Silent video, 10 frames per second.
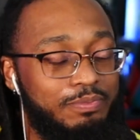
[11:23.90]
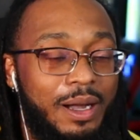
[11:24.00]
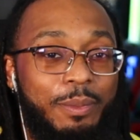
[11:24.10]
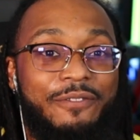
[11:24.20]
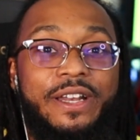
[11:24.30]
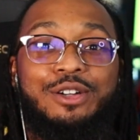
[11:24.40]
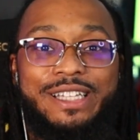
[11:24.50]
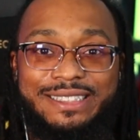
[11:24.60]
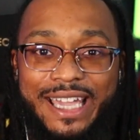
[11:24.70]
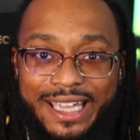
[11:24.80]
videos
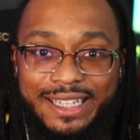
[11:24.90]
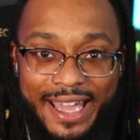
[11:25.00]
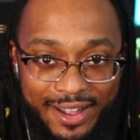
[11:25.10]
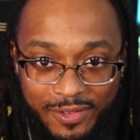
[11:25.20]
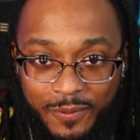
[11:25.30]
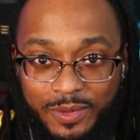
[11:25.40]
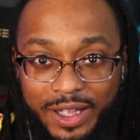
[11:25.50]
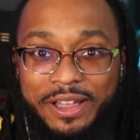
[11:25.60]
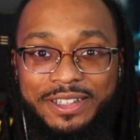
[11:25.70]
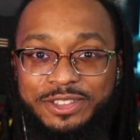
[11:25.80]
get taken down.
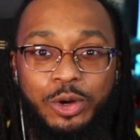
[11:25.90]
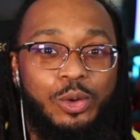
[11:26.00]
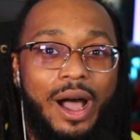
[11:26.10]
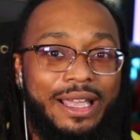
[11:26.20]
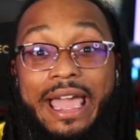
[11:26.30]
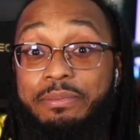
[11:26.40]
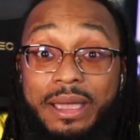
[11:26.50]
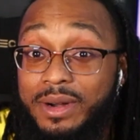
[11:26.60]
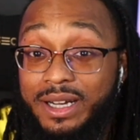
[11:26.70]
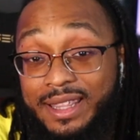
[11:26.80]
So I can't make
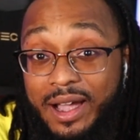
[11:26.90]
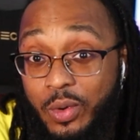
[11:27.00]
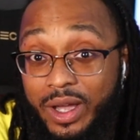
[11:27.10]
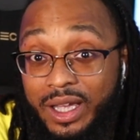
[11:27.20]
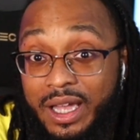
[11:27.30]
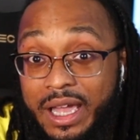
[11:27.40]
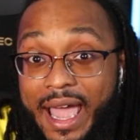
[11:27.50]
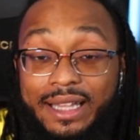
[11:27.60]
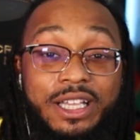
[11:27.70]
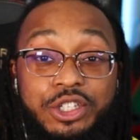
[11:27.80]
money that way.
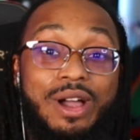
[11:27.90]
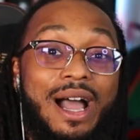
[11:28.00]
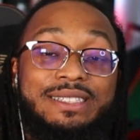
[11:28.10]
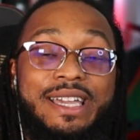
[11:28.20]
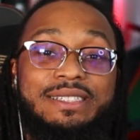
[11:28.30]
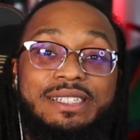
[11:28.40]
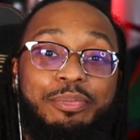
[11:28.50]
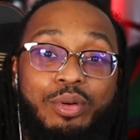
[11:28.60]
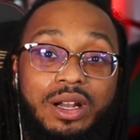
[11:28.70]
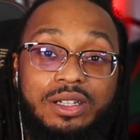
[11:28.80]
And then you guys can't see the
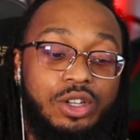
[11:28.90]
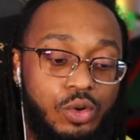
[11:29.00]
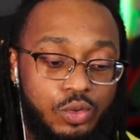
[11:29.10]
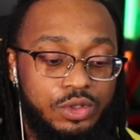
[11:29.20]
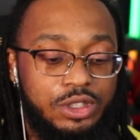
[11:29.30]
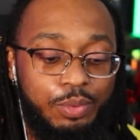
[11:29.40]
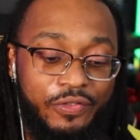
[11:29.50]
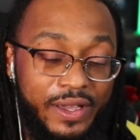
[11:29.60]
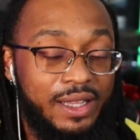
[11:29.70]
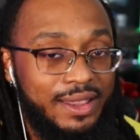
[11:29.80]
product. So to
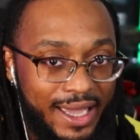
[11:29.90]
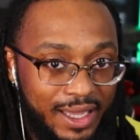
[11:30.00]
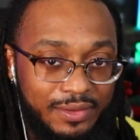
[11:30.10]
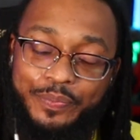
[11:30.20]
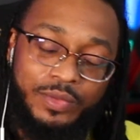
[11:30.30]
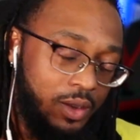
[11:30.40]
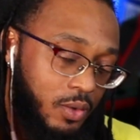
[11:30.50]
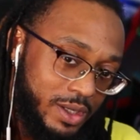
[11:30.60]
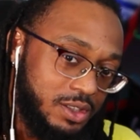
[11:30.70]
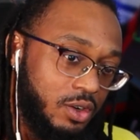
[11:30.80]
prevent that,
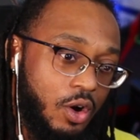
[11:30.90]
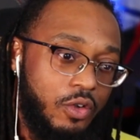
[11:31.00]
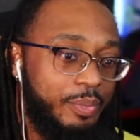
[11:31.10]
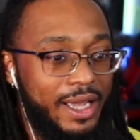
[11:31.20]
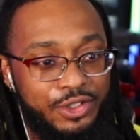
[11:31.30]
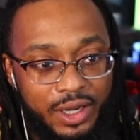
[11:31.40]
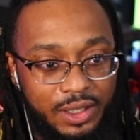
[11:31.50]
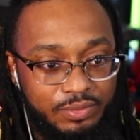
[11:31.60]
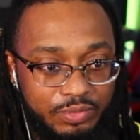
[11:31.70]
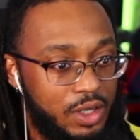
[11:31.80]
we just gonna go over to Patreon.
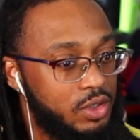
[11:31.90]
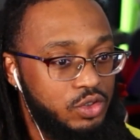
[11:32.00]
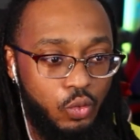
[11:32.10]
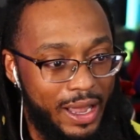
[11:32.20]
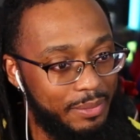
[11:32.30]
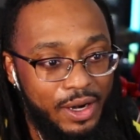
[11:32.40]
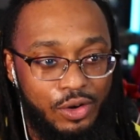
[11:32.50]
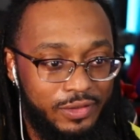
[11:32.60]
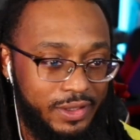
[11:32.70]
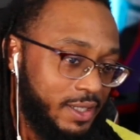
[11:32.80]
It's way better
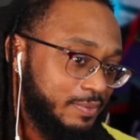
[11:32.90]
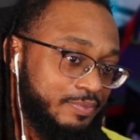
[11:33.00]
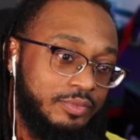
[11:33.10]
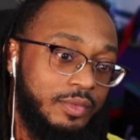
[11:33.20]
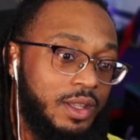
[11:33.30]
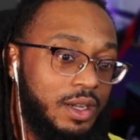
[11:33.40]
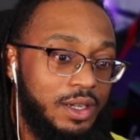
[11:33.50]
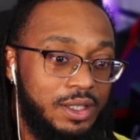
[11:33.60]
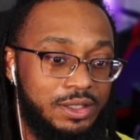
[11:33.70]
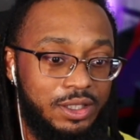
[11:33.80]
over there.
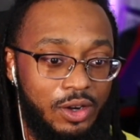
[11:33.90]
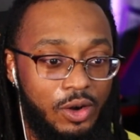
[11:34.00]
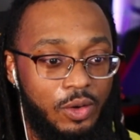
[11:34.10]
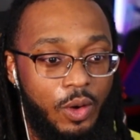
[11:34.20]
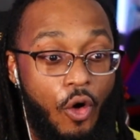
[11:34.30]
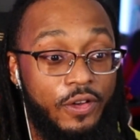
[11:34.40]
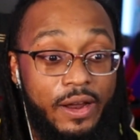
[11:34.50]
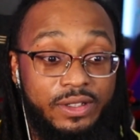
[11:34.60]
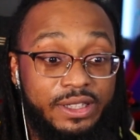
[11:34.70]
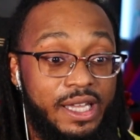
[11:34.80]
So hopefully
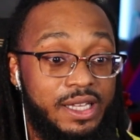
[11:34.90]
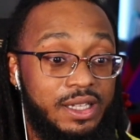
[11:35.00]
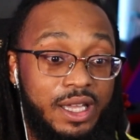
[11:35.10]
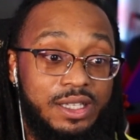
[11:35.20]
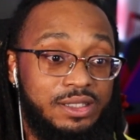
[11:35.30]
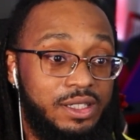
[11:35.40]
everything is,